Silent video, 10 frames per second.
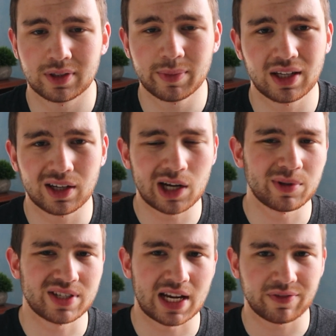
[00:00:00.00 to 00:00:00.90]
you're making a
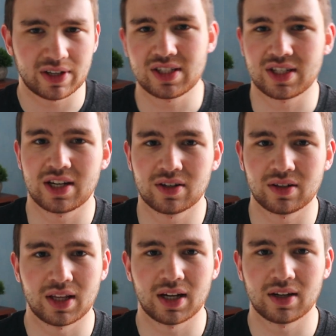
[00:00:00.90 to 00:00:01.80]
couple sacrifices here
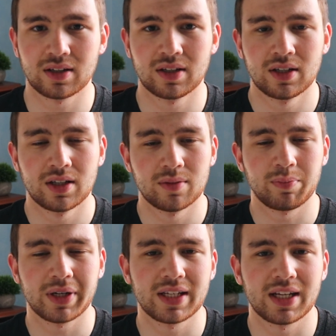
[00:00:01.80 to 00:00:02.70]
and there,
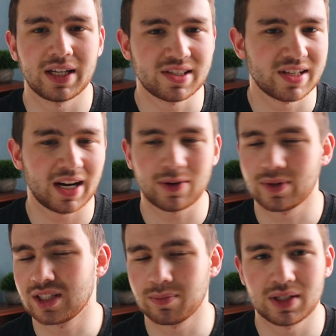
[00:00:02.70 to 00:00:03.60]
but it's not
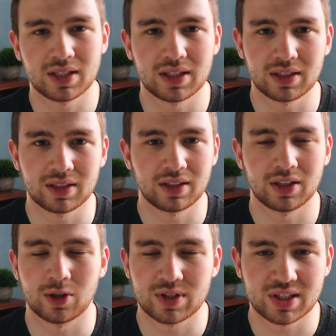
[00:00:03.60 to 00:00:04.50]
going to be,
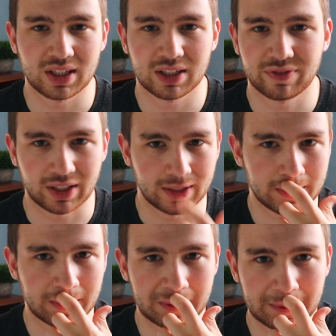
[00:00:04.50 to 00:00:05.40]

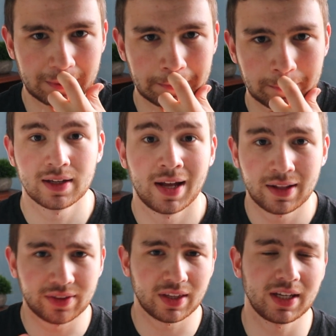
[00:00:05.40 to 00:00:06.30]
significant.
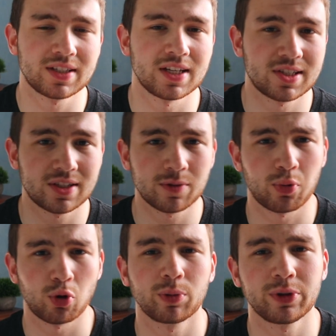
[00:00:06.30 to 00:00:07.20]
The thing is, it's still
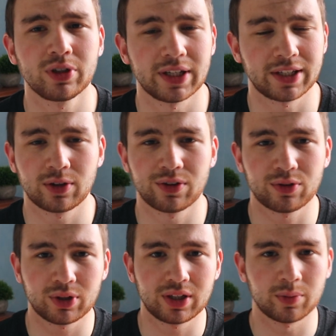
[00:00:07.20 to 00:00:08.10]
portable. Like, you can
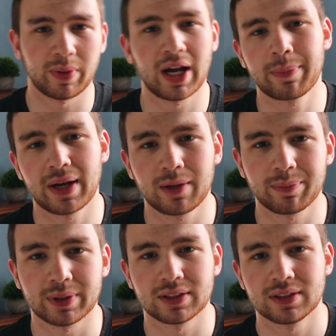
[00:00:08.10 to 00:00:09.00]
throw it in your backpack,
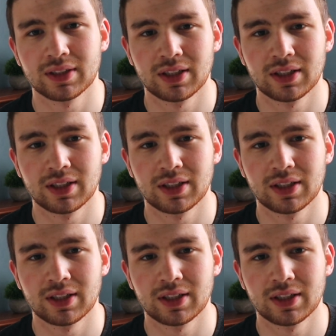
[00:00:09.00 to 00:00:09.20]
but